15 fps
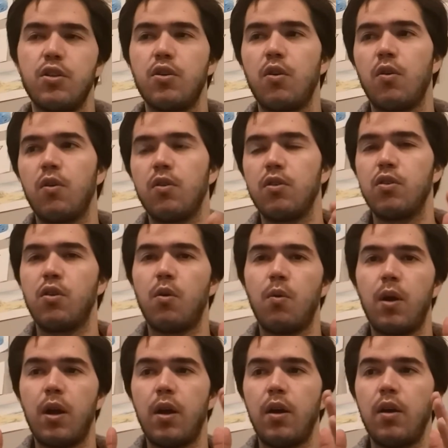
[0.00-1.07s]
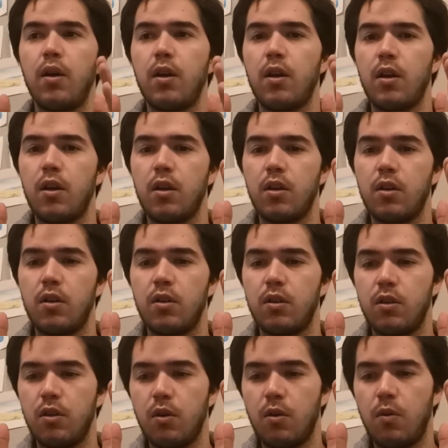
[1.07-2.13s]
You don't want
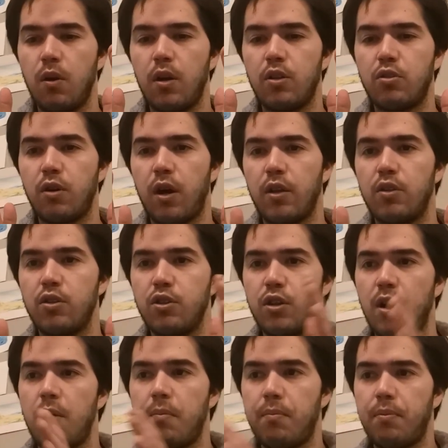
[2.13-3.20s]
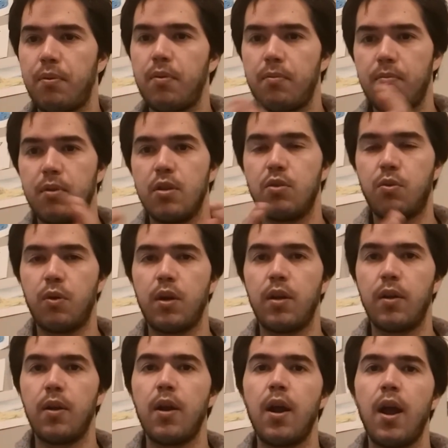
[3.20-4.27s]
to try to jump
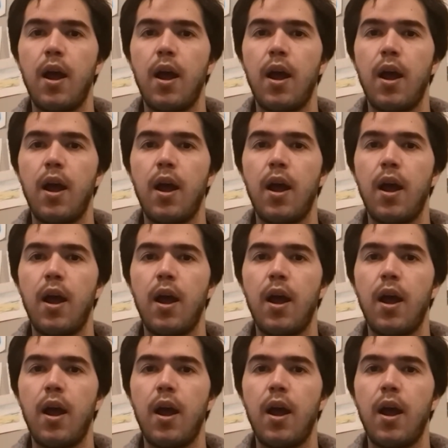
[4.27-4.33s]
between.